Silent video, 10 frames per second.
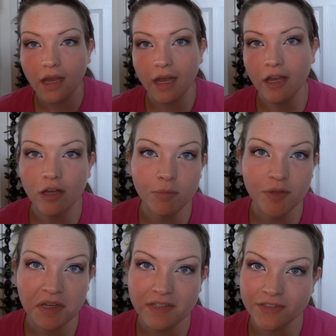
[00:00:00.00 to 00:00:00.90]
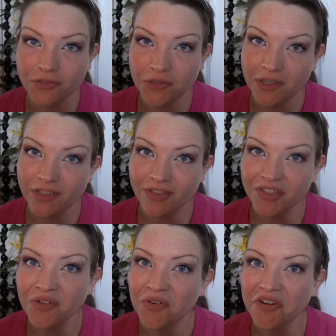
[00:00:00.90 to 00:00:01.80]
I hope you guys enjoyed this
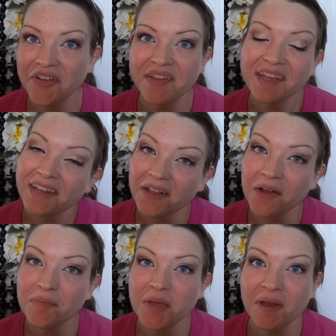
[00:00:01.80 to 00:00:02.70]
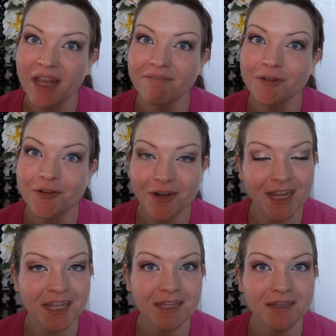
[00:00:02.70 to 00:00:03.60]
tutorial, and I hope you have a
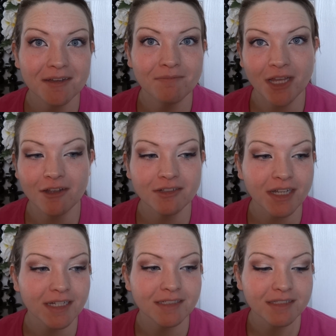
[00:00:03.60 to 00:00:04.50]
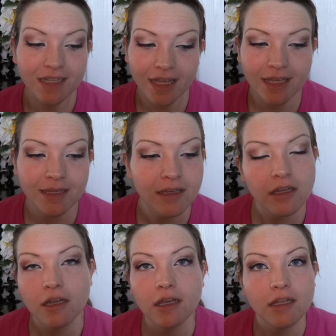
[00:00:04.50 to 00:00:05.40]
great Valentine's Day.
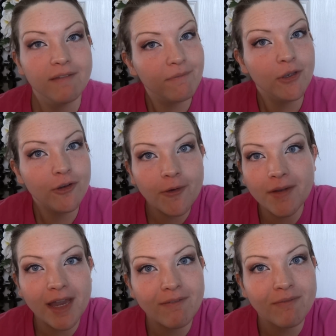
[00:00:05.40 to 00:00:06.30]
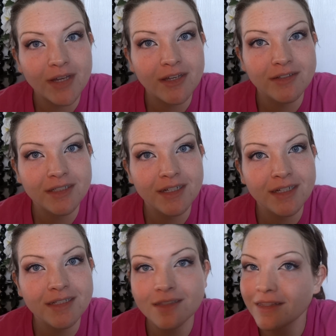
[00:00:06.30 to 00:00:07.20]
And if you don't have a
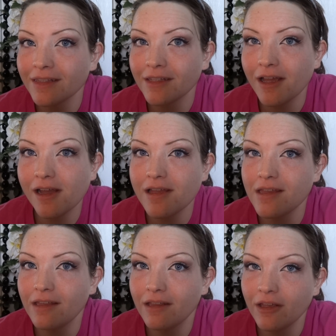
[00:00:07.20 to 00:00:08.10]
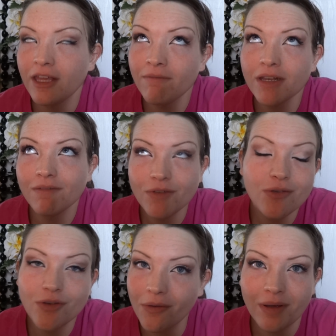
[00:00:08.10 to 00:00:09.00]
Valentine, even if you
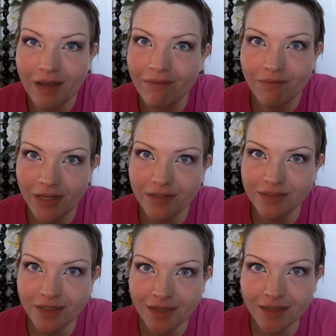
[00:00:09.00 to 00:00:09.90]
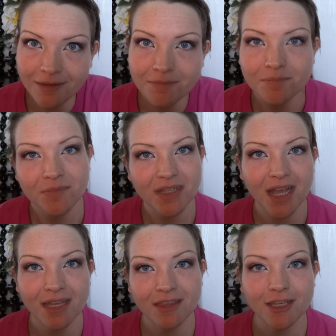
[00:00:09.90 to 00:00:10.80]
don't have a Valentine,
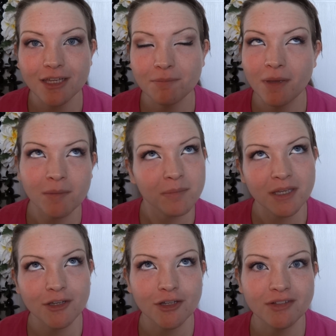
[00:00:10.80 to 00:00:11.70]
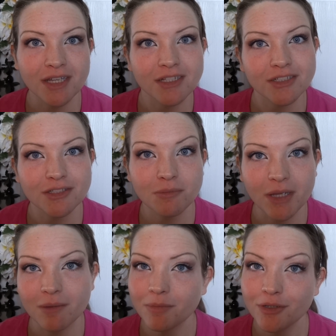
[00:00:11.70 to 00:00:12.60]
I think it might be a good day just to
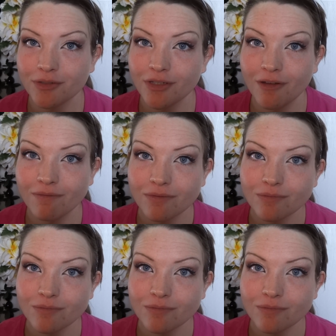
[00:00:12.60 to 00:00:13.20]
pamper yourself